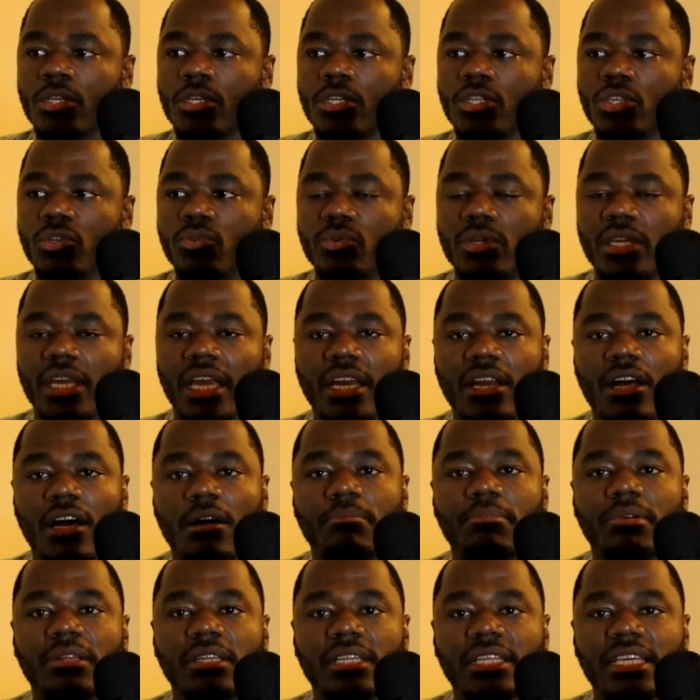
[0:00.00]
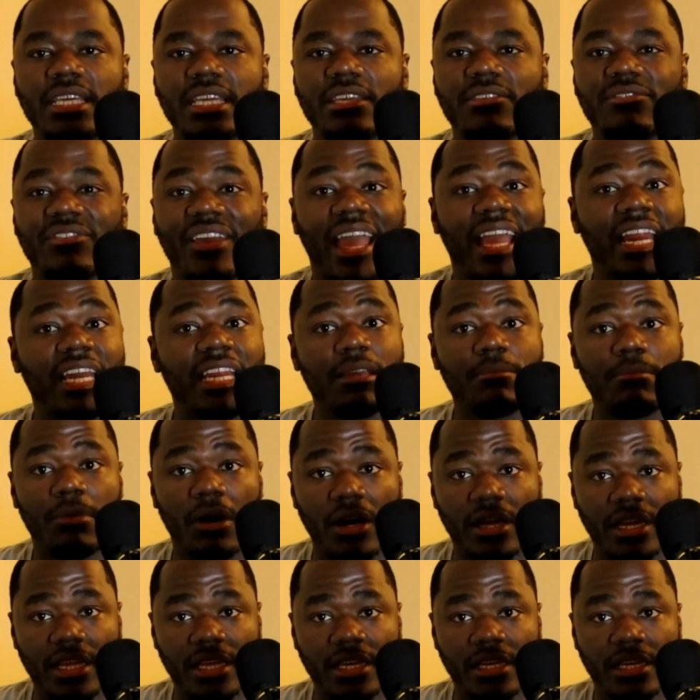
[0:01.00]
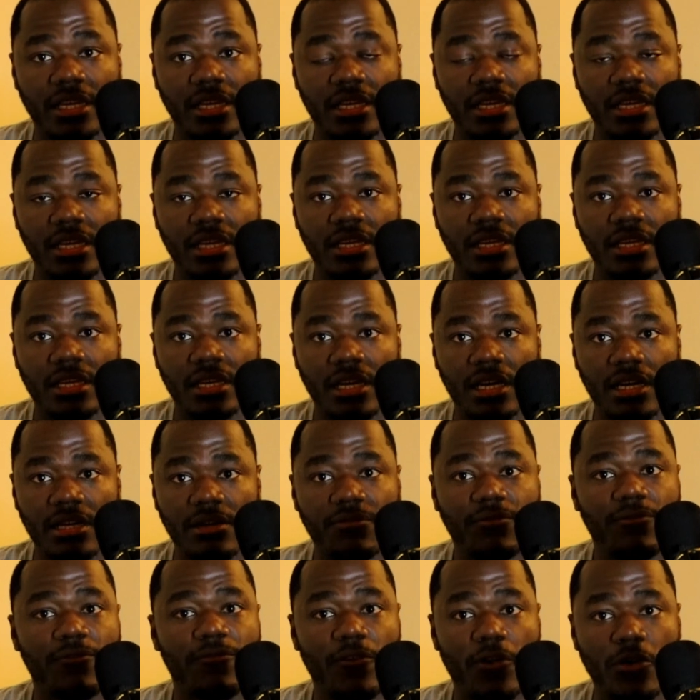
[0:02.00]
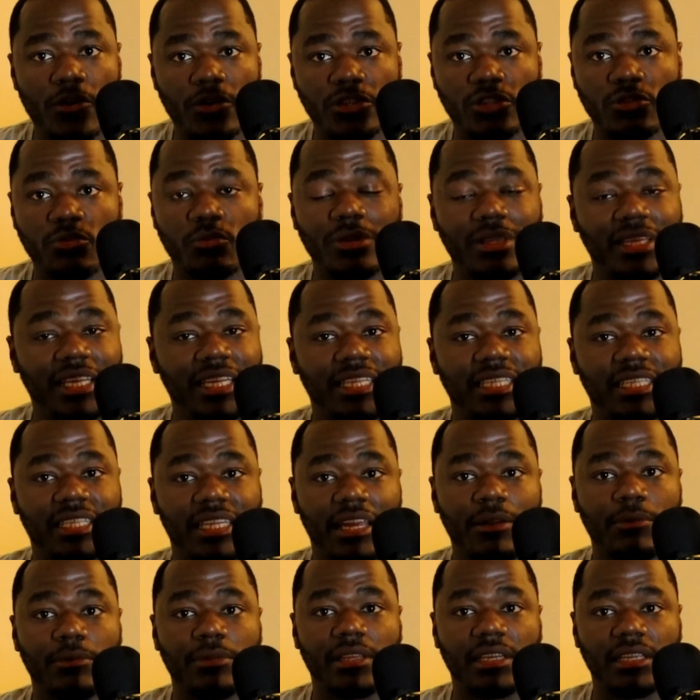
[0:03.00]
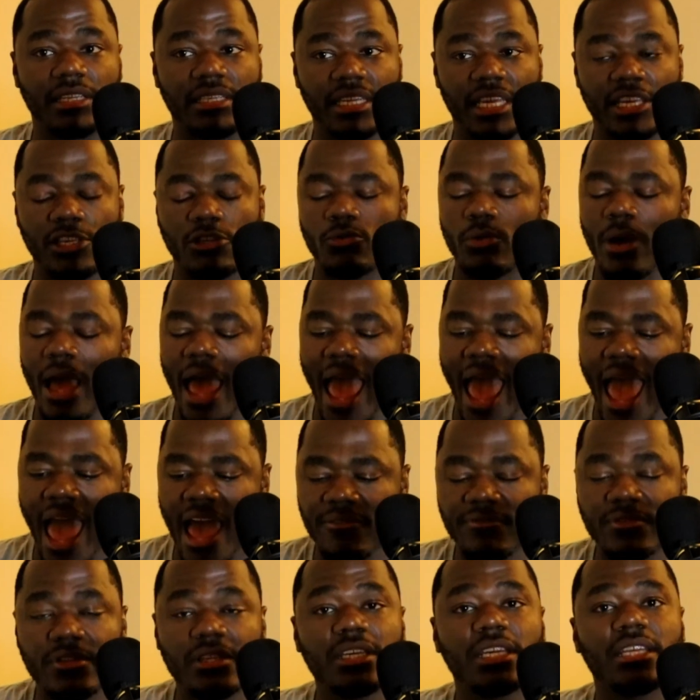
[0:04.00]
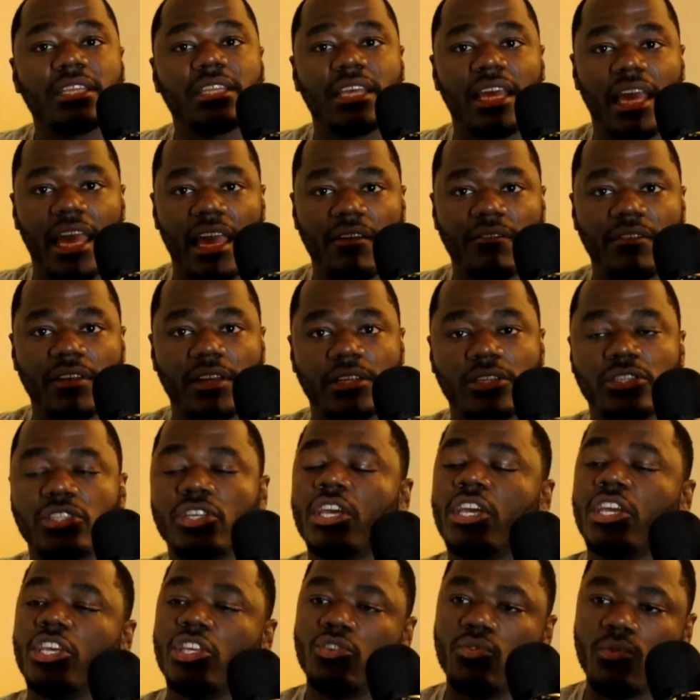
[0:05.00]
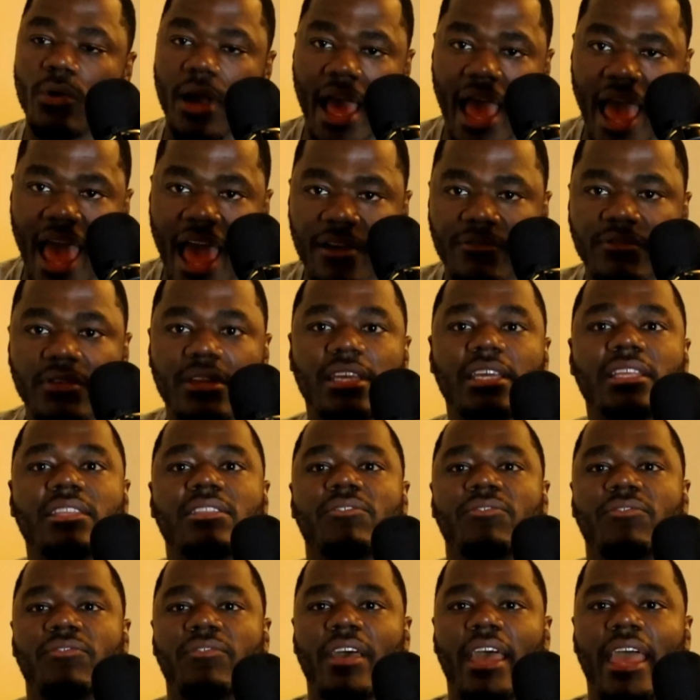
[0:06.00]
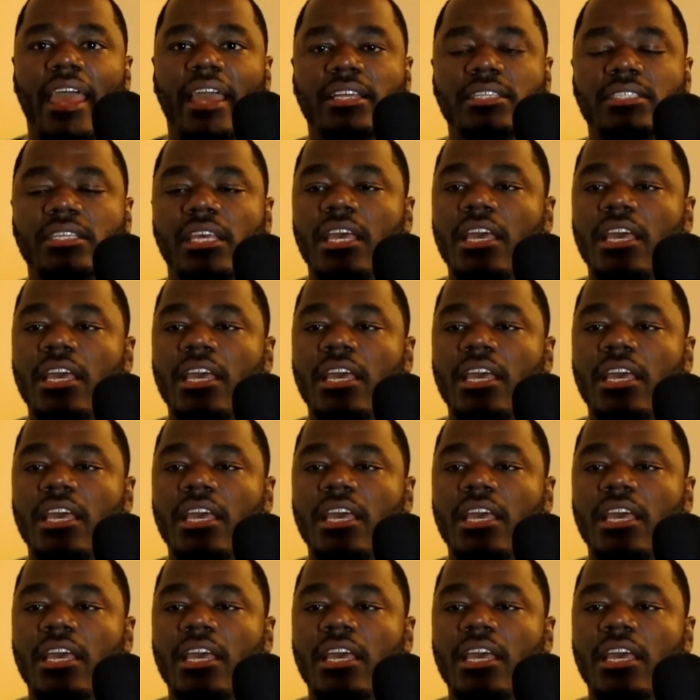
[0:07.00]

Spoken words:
you cannot believe anybody first when they say what they say. You have to get the evidence. You have to get the facts,